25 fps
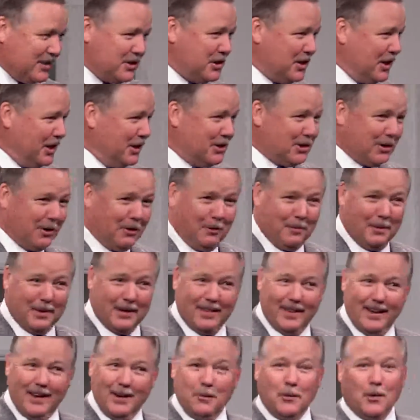she told me
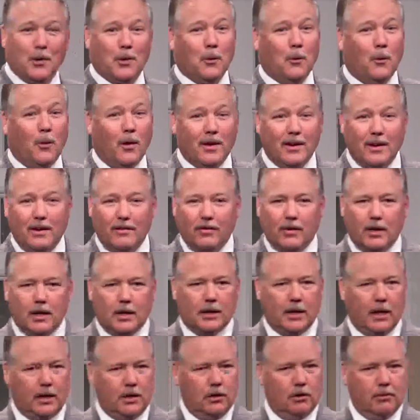they were wonderful.
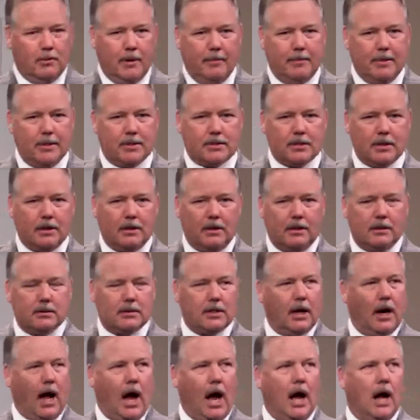Now, you may be sitting here
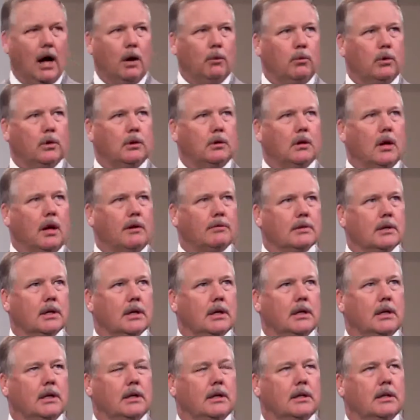saying, I would never
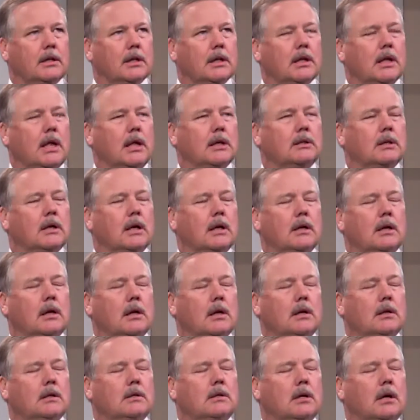let anything like that
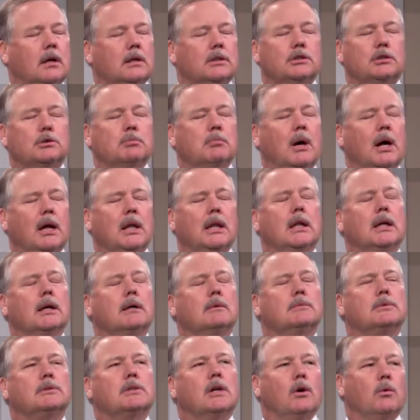touch my
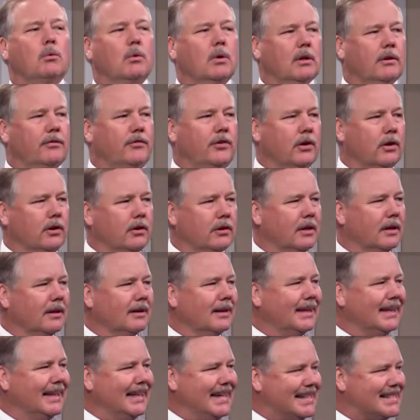lips. Well, if you're the
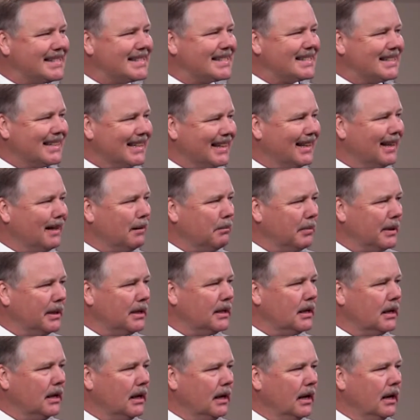least little
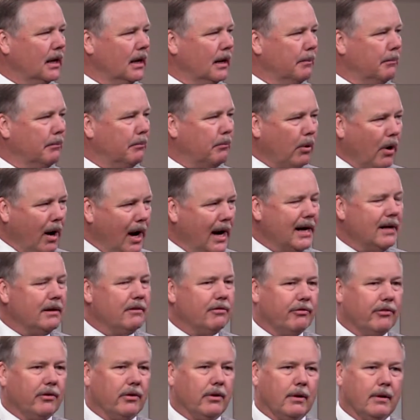bit
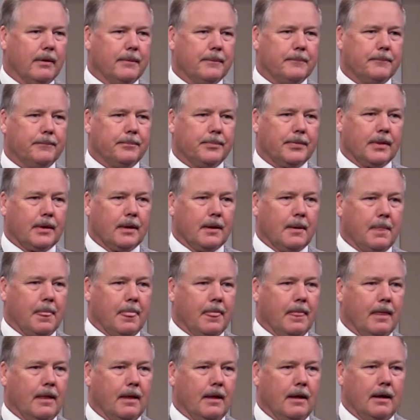prideful,
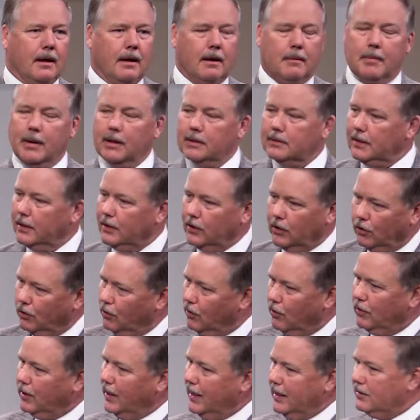about that you
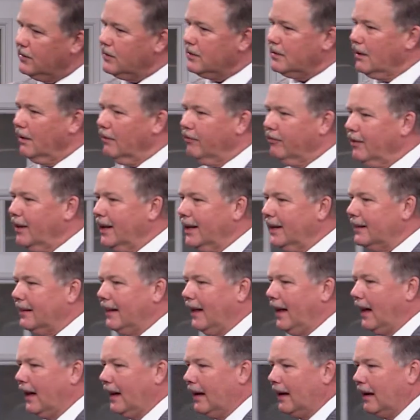don't eat stuff like
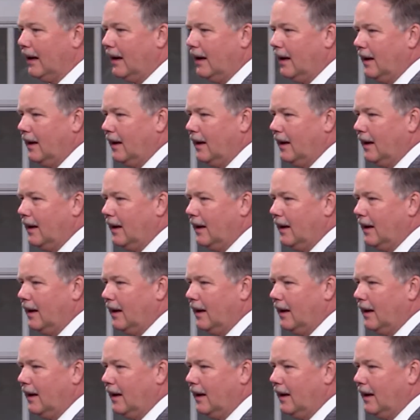that,